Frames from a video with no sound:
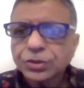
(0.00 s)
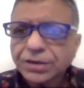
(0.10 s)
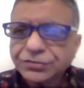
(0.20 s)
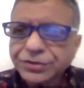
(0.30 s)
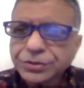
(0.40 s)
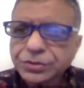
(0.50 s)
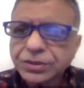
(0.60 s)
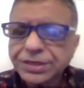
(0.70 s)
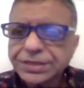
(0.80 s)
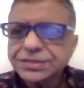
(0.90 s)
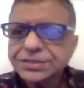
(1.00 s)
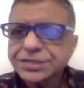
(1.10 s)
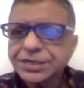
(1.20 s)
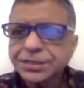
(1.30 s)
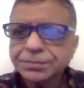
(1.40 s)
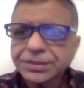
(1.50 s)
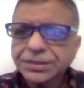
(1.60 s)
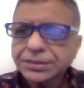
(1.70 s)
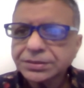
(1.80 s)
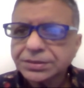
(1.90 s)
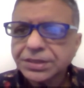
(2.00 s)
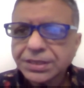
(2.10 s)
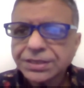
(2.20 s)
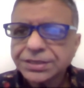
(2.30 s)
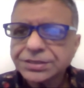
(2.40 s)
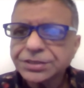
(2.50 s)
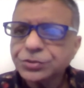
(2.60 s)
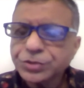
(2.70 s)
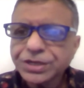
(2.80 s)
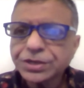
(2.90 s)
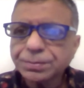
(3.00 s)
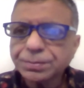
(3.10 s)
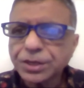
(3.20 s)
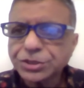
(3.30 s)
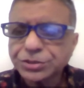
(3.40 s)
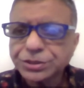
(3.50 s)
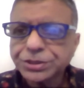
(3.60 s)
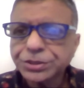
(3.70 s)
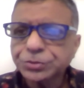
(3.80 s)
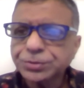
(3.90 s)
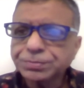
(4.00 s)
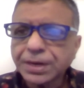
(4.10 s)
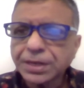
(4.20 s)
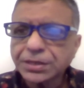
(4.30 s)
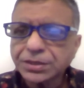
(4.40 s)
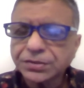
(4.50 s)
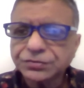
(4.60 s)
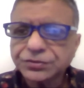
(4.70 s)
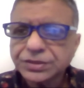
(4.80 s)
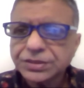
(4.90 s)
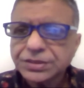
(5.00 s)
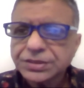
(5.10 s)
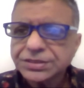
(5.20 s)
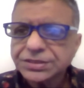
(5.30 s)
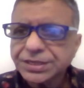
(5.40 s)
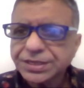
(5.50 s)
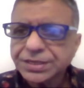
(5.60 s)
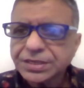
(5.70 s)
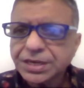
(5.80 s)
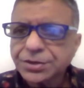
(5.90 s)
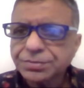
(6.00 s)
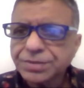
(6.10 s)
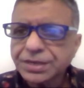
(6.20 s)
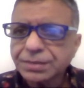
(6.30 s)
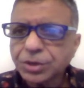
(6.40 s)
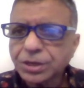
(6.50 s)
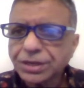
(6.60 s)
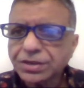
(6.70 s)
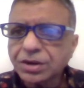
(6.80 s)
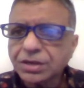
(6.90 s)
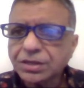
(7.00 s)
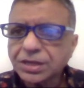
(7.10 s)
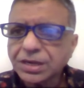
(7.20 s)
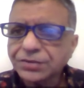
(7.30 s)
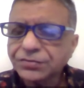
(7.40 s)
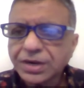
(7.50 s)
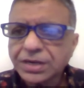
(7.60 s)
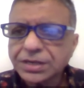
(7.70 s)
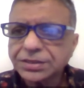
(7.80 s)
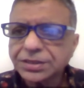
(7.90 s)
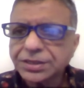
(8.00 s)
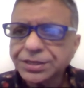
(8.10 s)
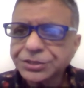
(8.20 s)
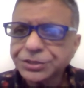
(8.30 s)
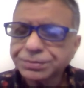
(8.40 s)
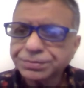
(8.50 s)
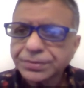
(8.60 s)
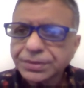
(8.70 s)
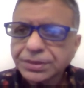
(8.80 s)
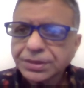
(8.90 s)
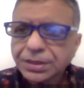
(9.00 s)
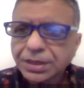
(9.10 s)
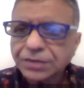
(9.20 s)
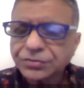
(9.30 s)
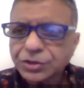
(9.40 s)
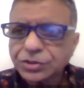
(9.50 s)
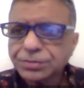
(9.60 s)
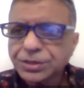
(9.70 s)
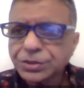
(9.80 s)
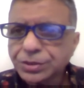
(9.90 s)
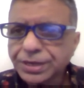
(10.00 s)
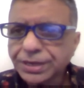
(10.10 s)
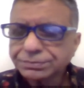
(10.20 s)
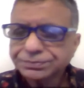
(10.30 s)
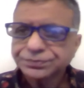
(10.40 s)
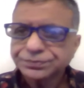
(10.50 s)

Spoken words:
Good afternoon, ladies and gentlemen. It is a unique opportunity to be part of second cardiometabolic conclave under the leadership of Dr. Manoria.